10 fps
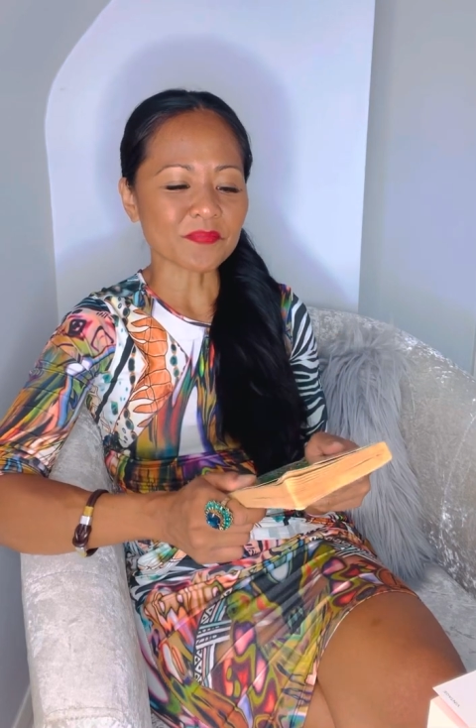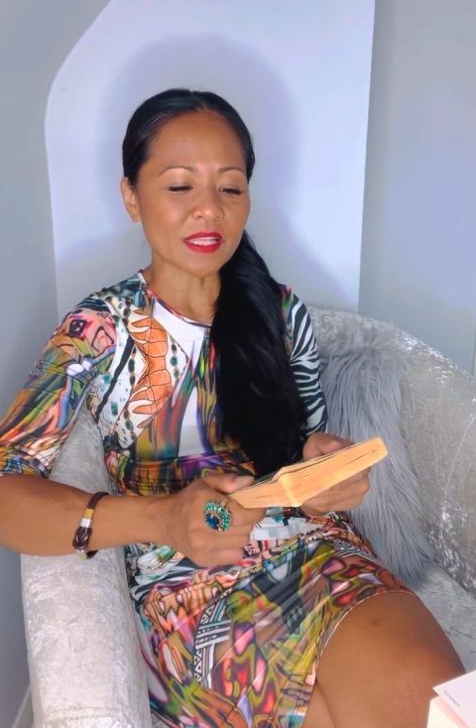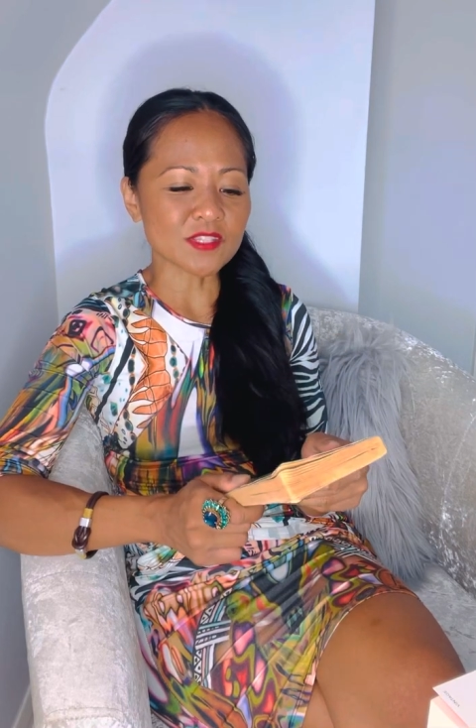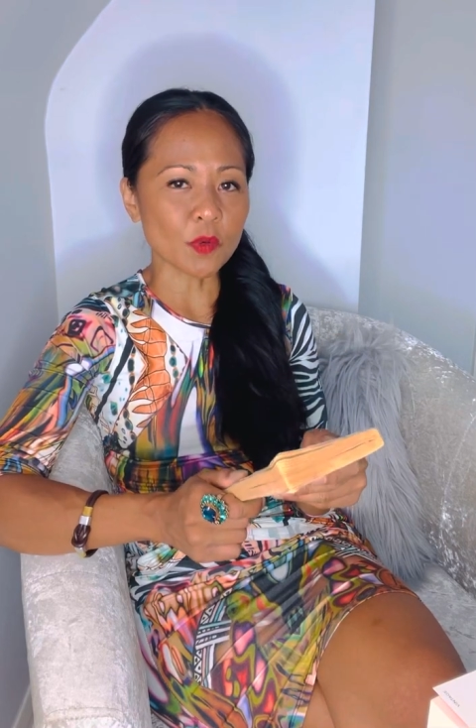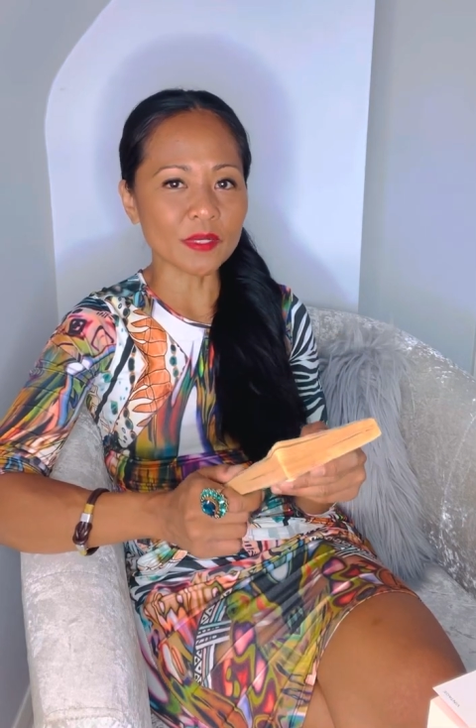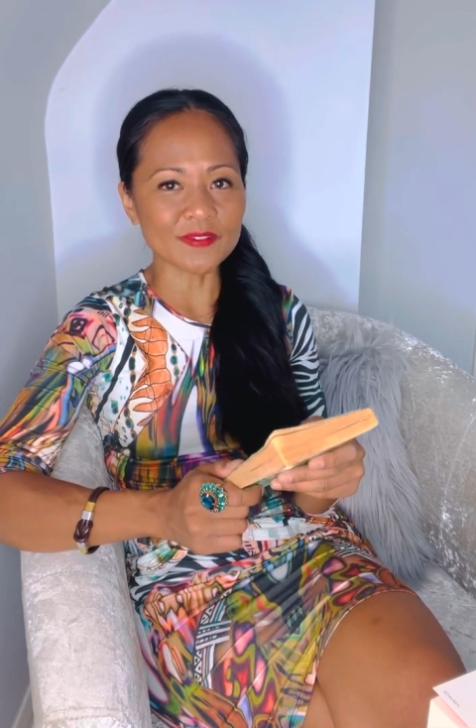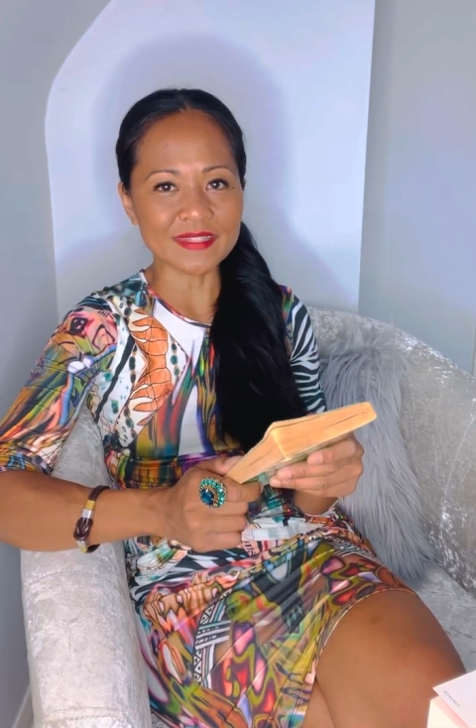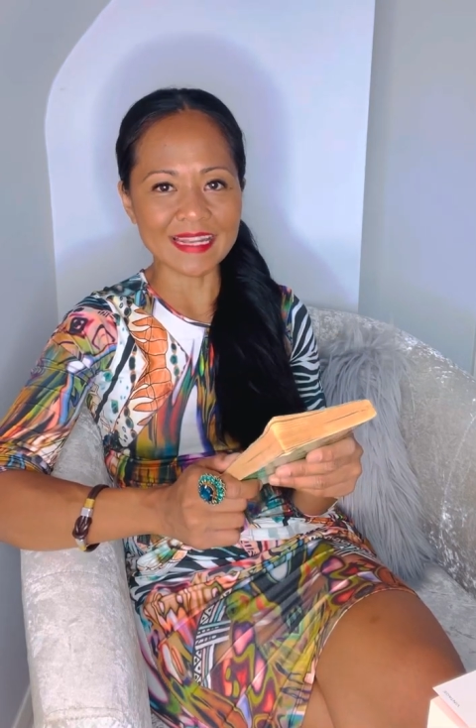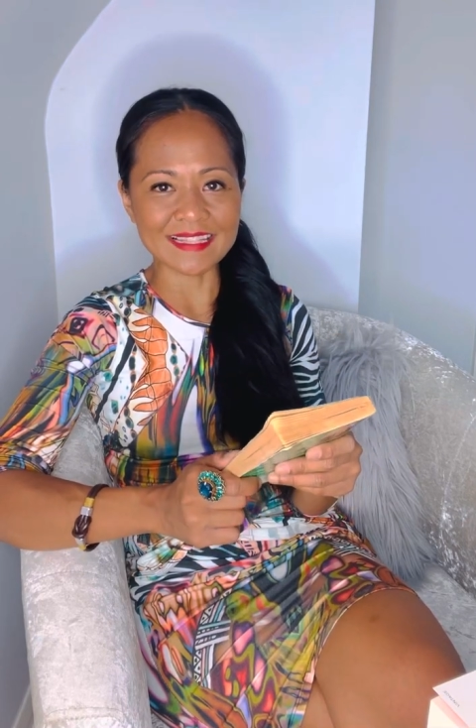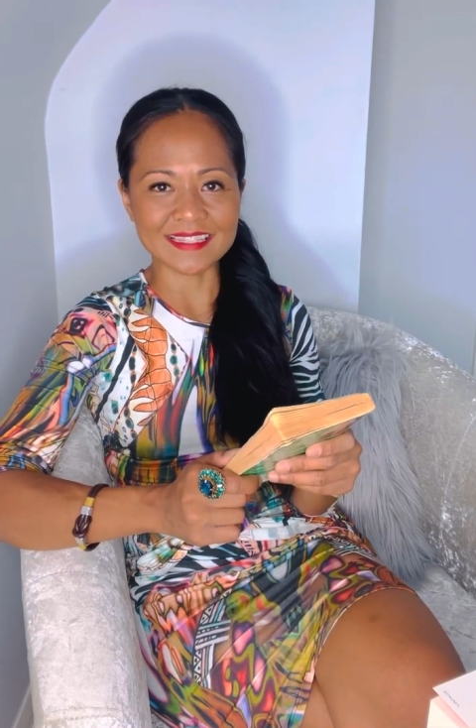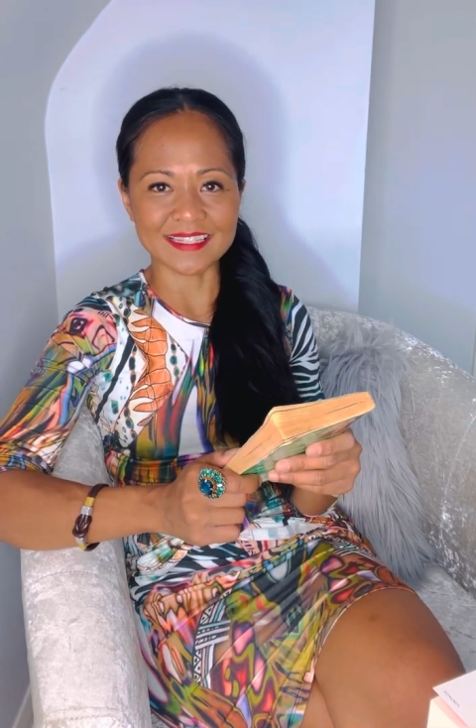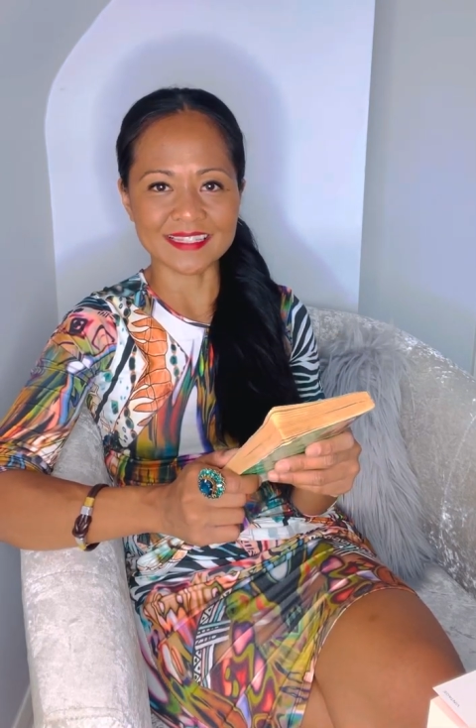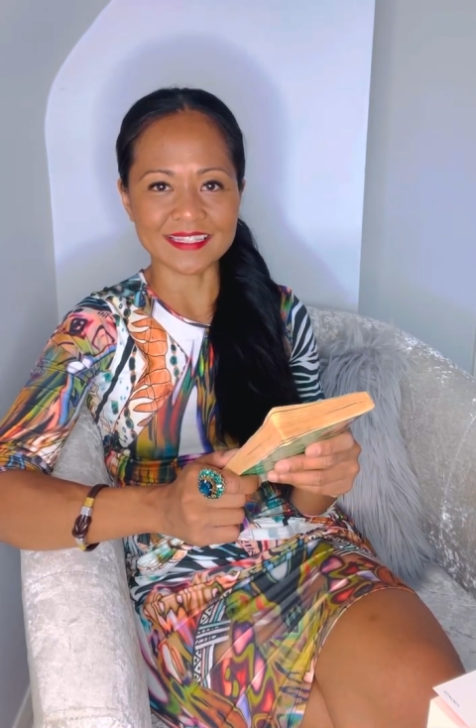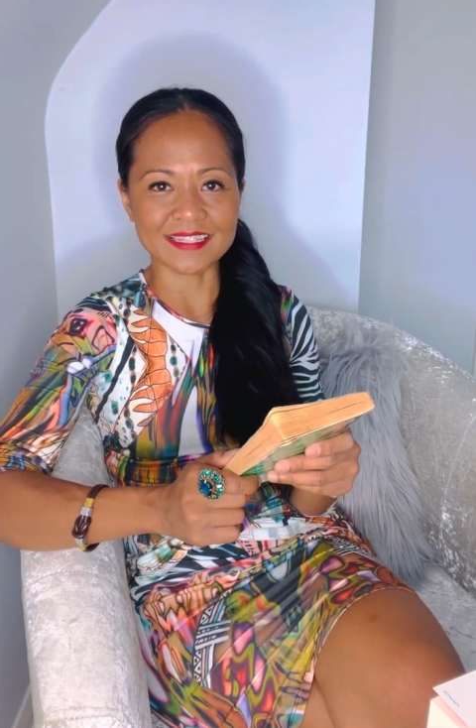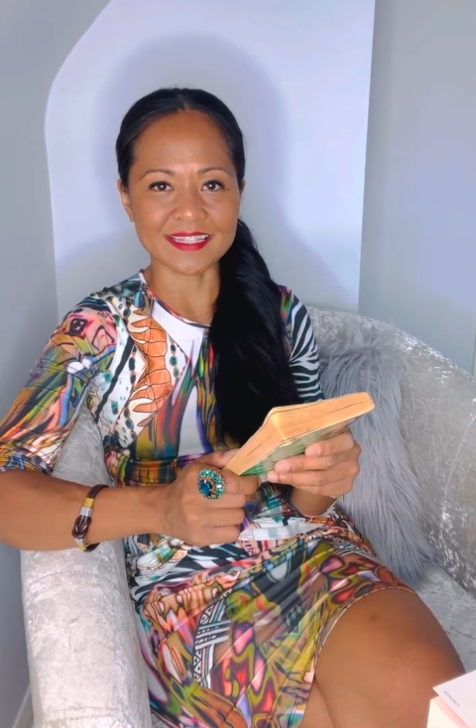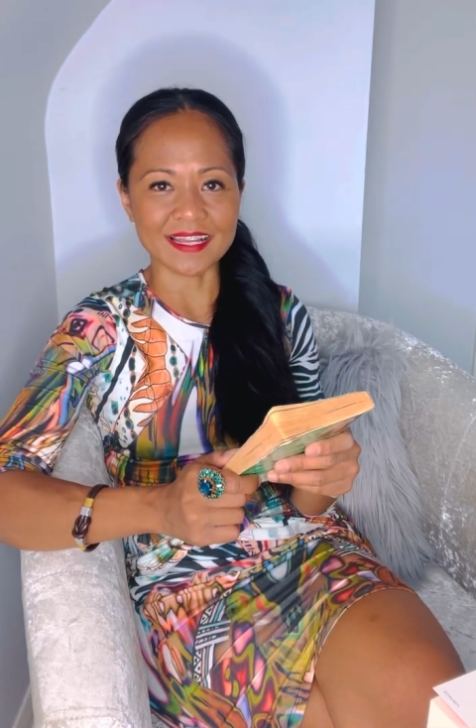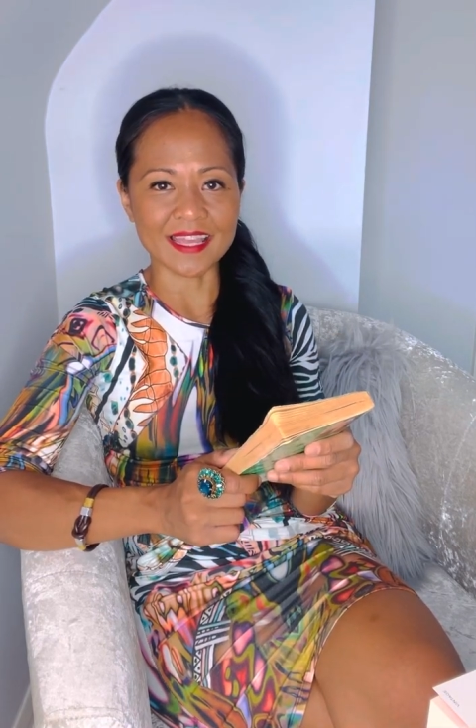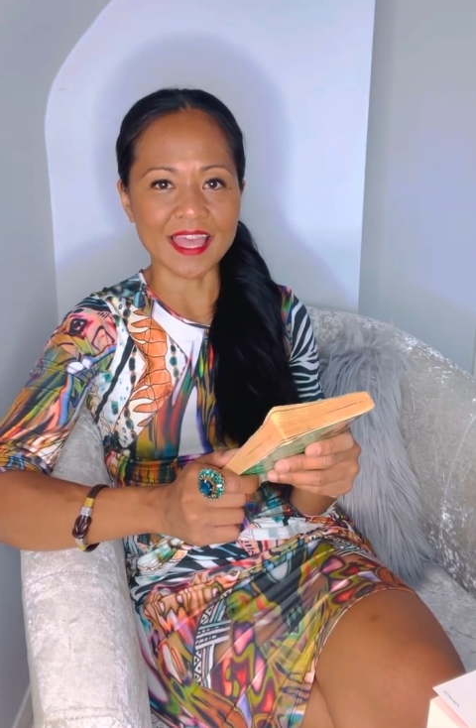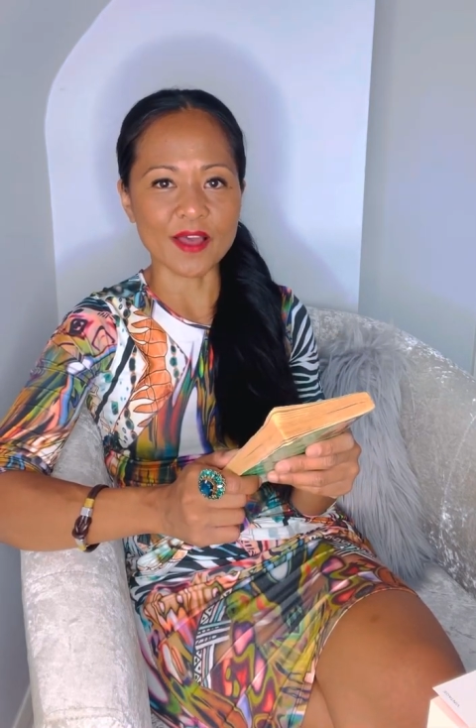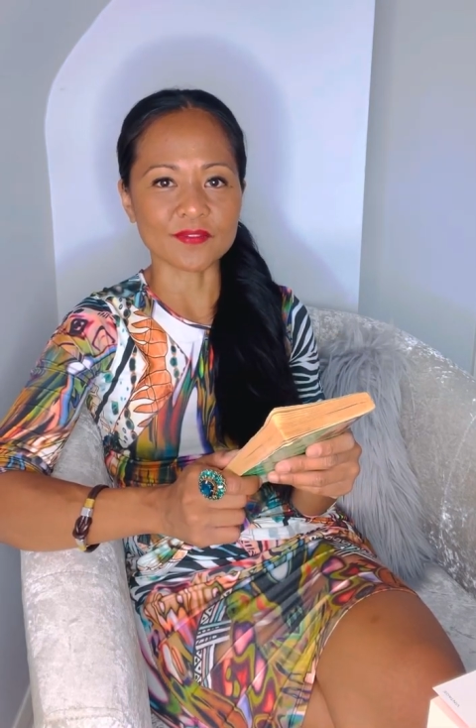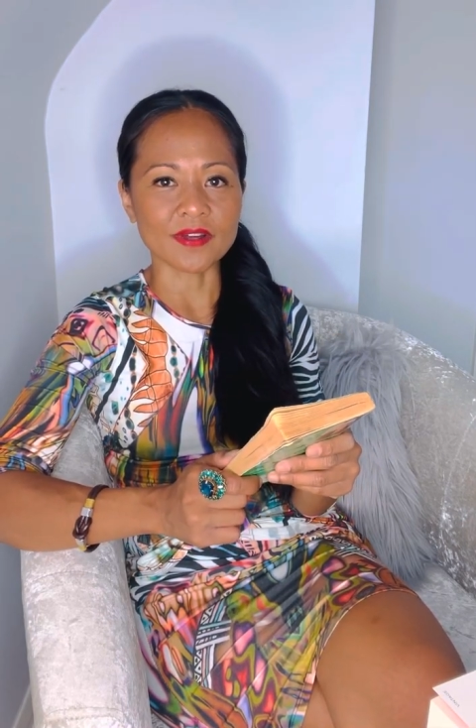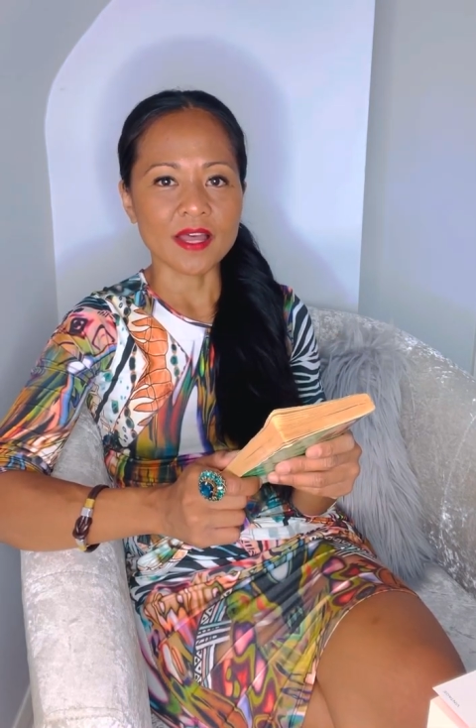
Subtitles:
So one of the lessons that I have